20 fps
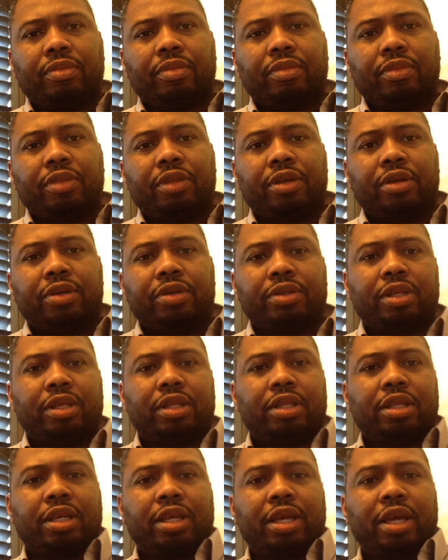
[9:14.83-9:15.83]
there's
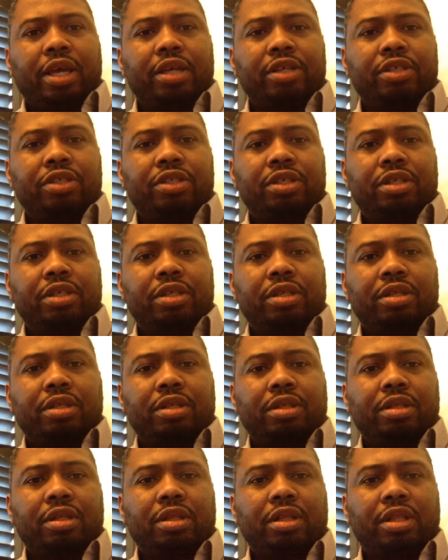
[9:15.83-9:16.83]
indication
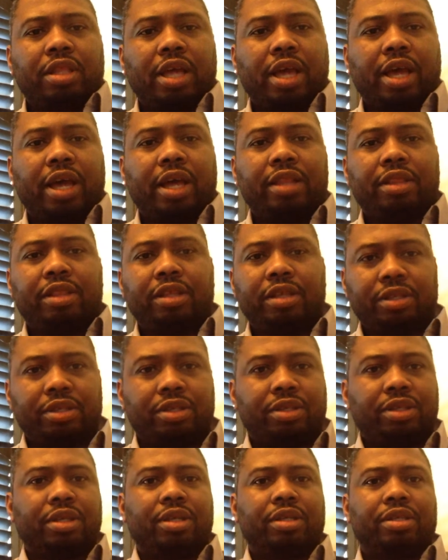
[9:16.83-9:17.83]
that
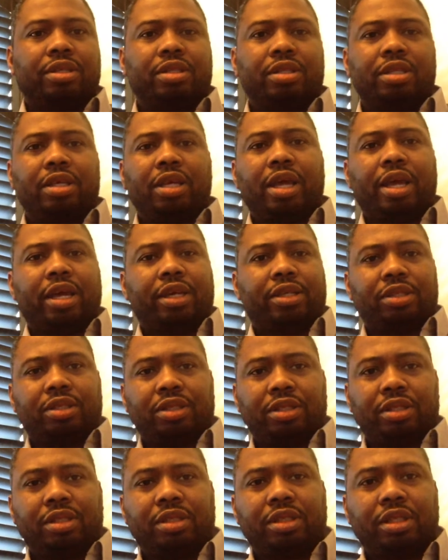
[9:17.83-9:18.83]
this is the
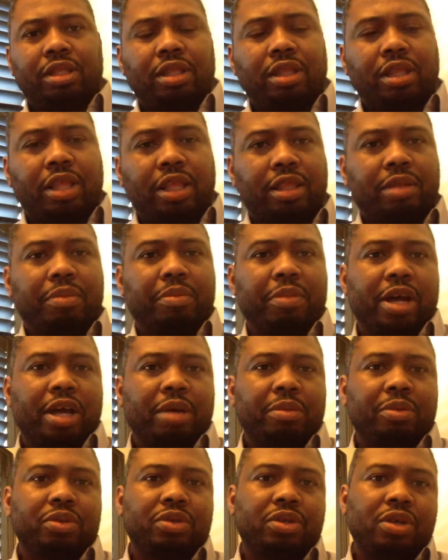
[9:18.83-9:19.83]
Exodus that the
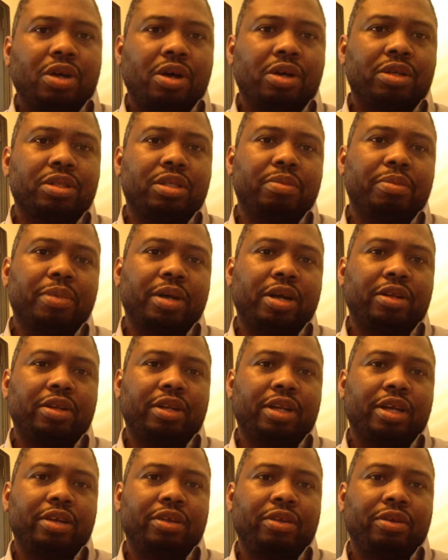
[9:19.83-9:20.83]
Bible talks about.
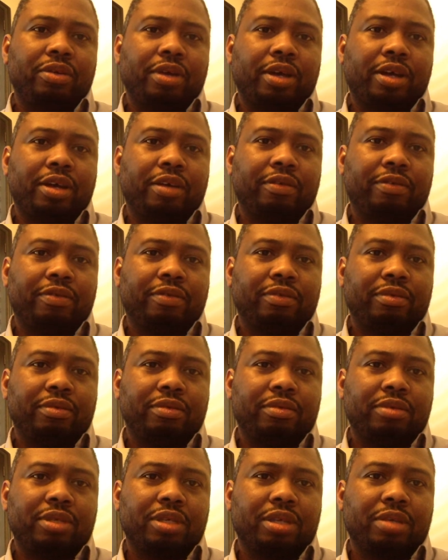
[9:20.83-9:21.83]
Now you have
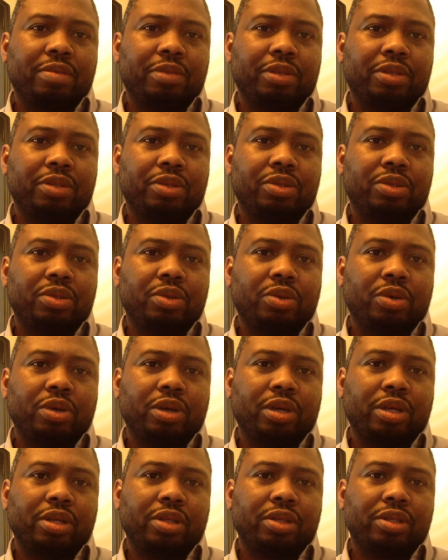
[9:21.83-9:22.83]
some
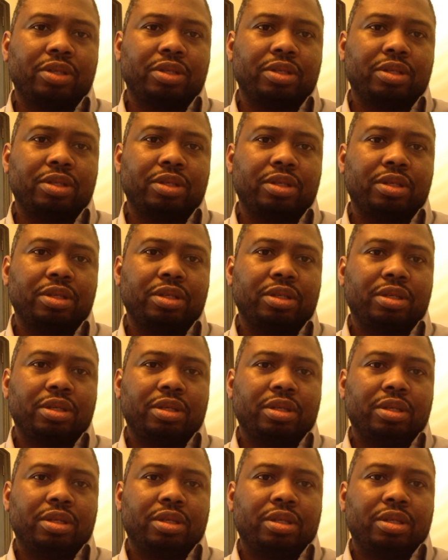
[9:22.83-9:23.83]
historians
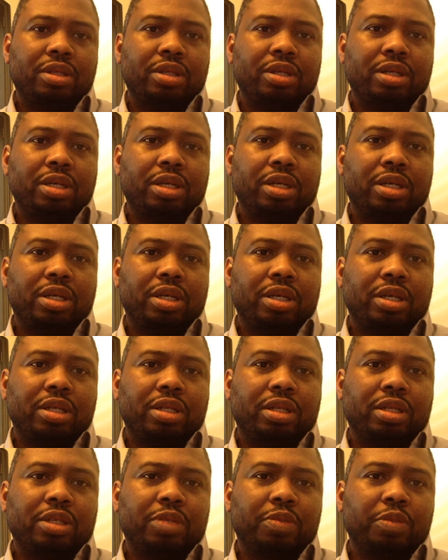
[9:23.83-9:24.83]

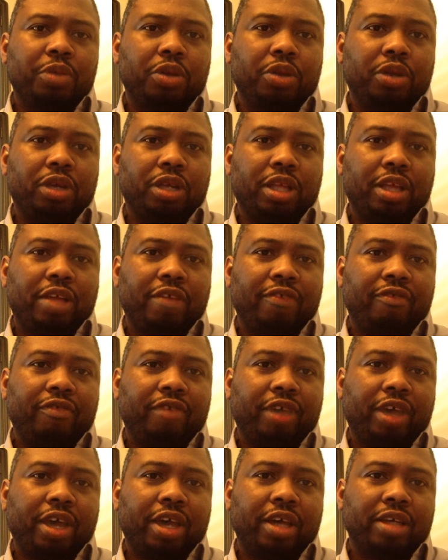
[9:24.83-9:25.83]
disputing that
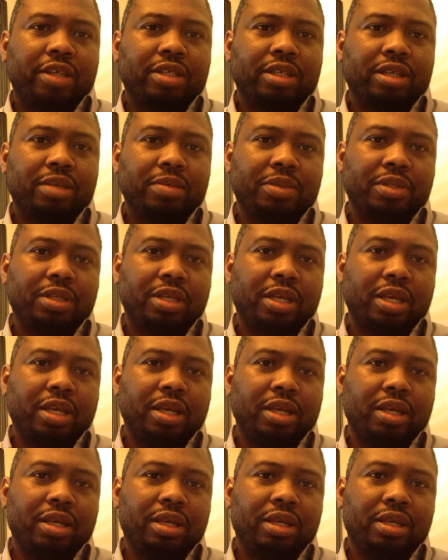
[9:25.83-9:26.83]
fact. Some
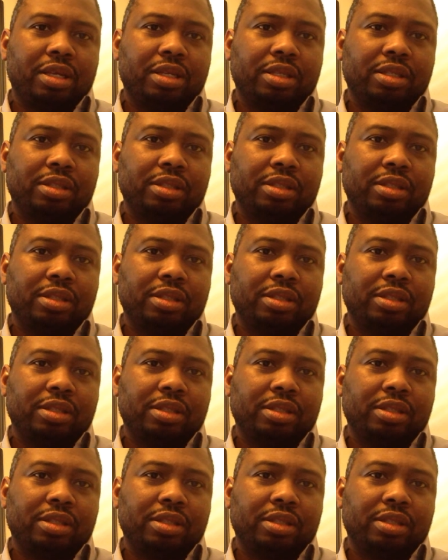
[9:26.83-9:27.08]
say,